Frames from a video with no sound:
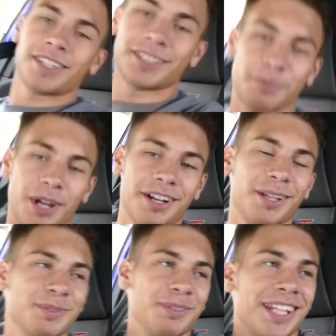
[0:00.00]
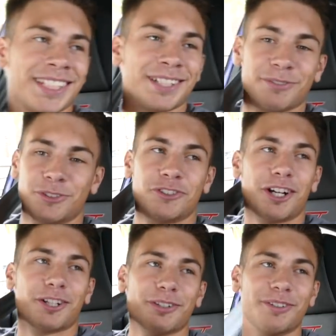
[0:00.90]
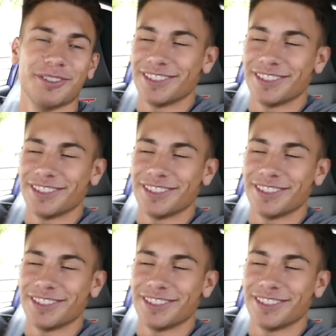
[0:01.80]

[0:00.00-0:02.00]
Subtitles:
Because apparently I'm some next level drug lord.